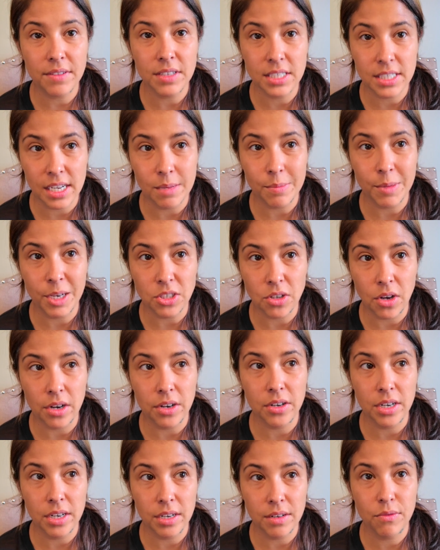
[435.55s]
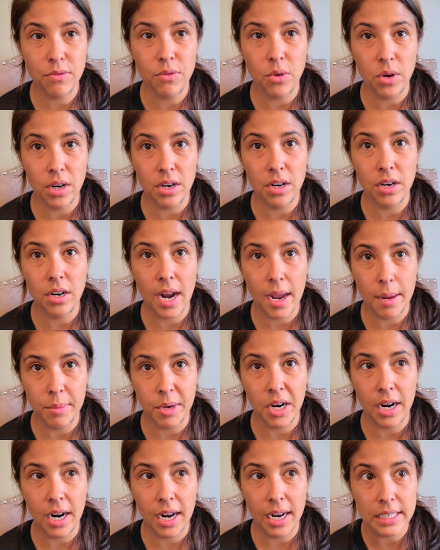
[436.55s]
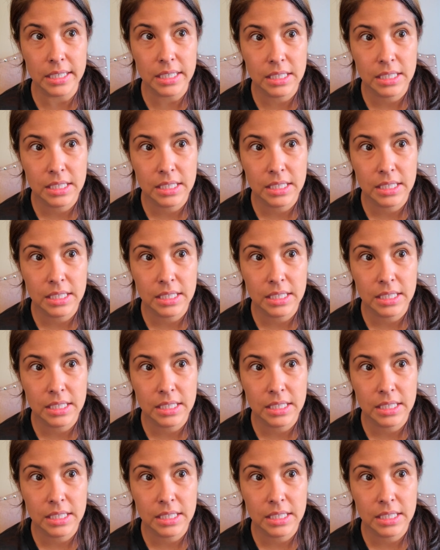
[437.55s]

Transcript: to take my daughter in for her MRI.